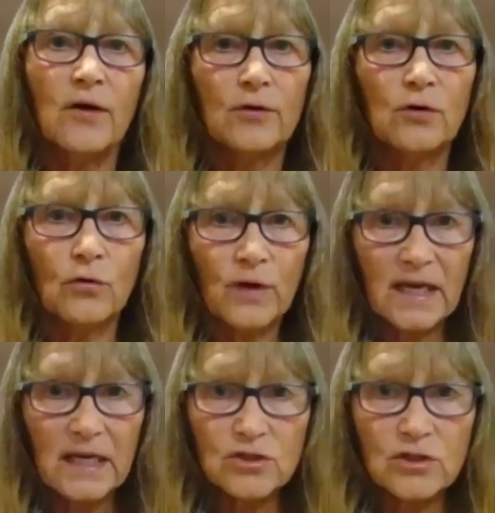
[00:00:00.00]
other
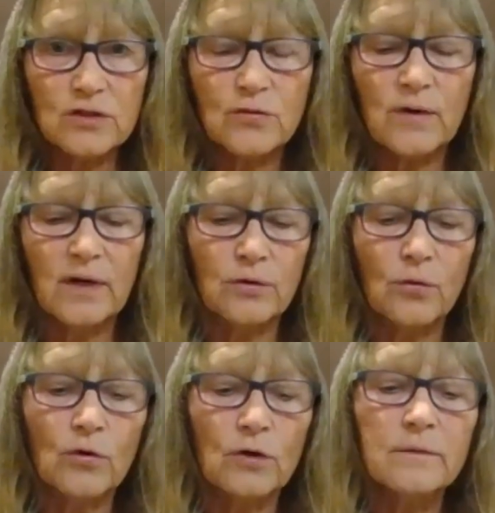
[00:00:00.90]
locations around
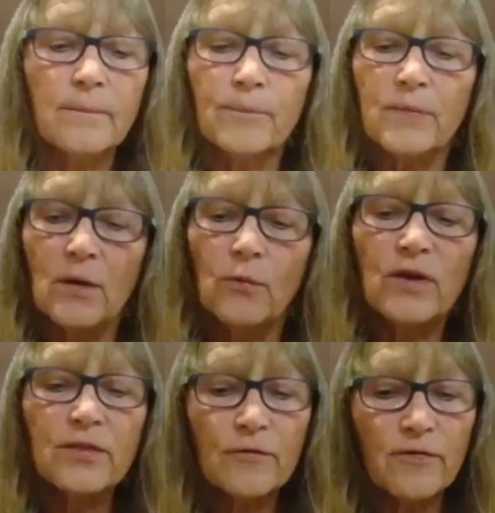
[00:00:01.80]
the world.
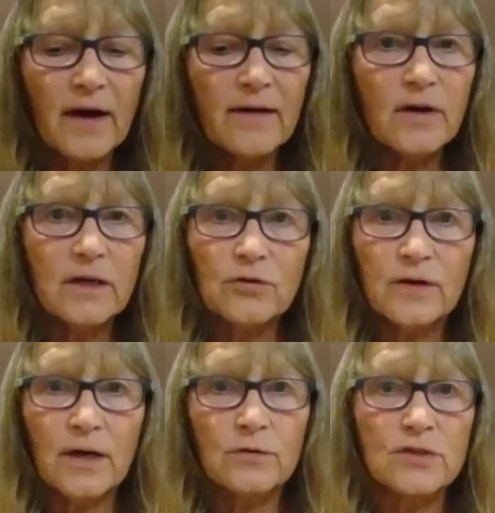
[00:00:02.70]
With the
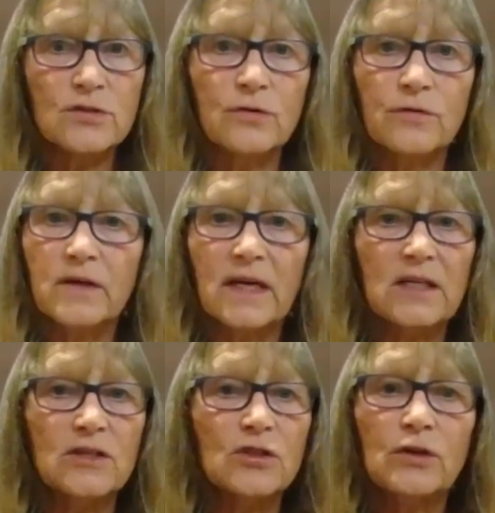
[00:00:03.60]
500 hour
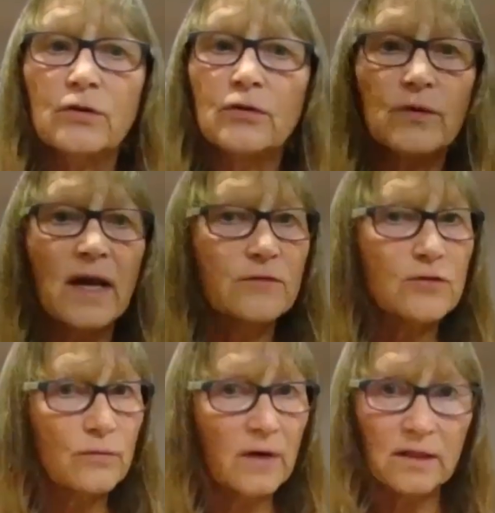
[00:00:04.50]
certification, you don't
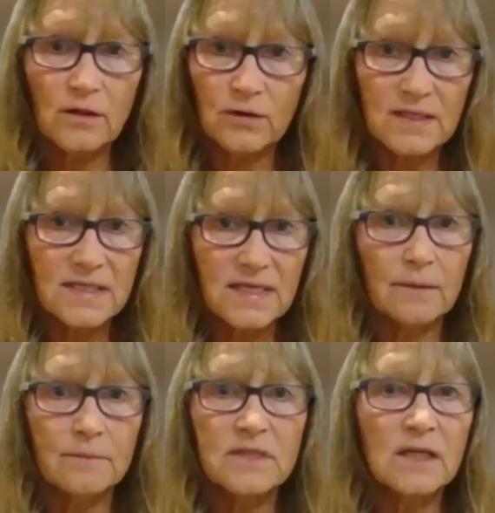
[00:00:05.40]
have to write their
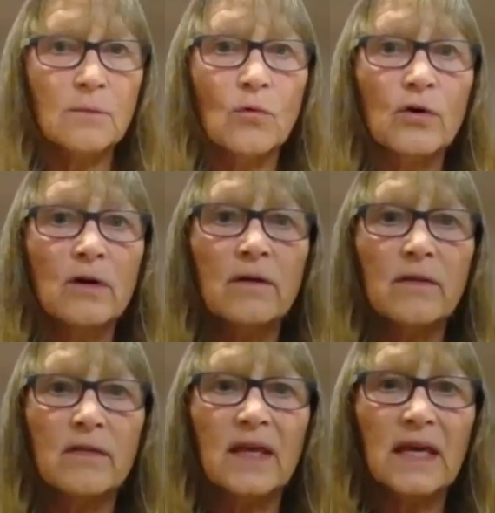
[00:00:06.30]
exams
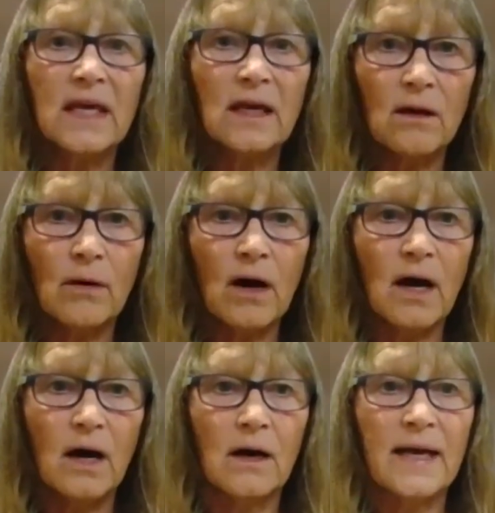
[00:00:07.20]
anymore. They
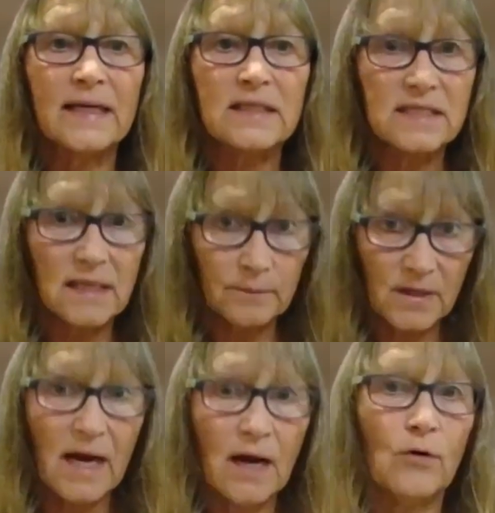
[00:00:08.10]
uh,
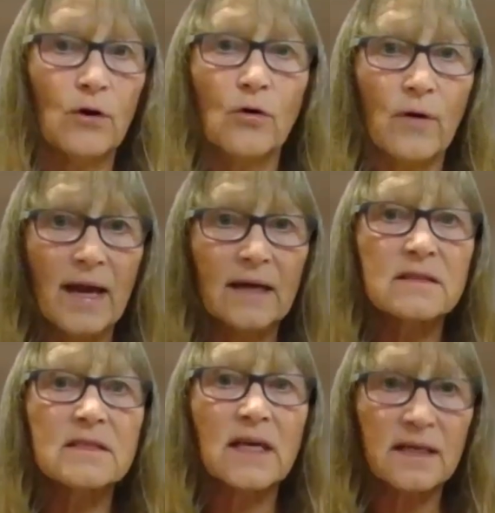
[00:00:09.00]
accept our
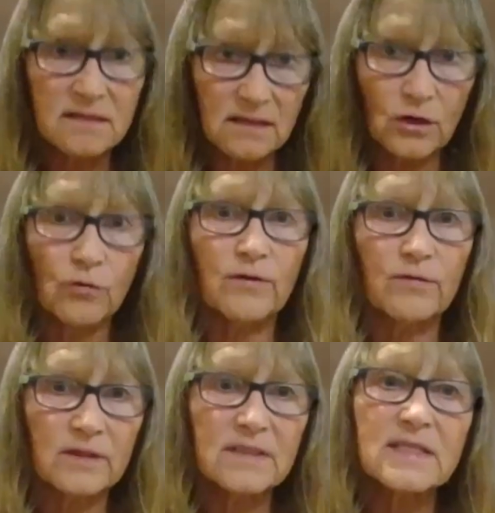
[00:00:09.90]
grads as
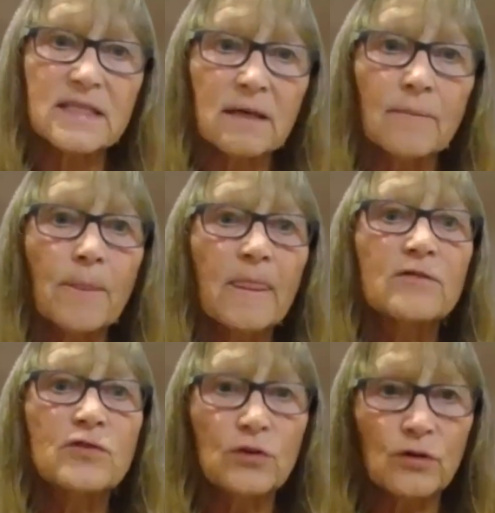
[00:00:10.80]
equivalency.
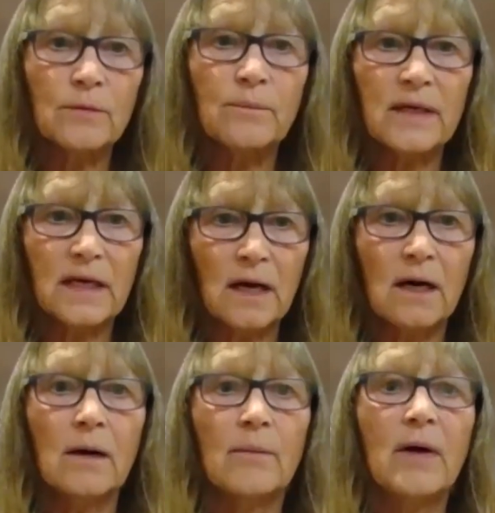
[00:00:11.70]
So you can
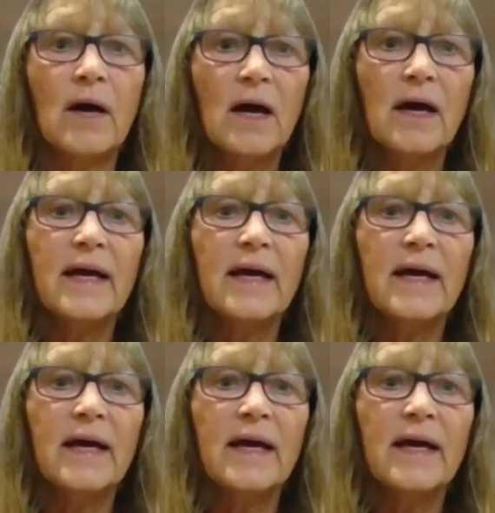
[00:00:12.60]
become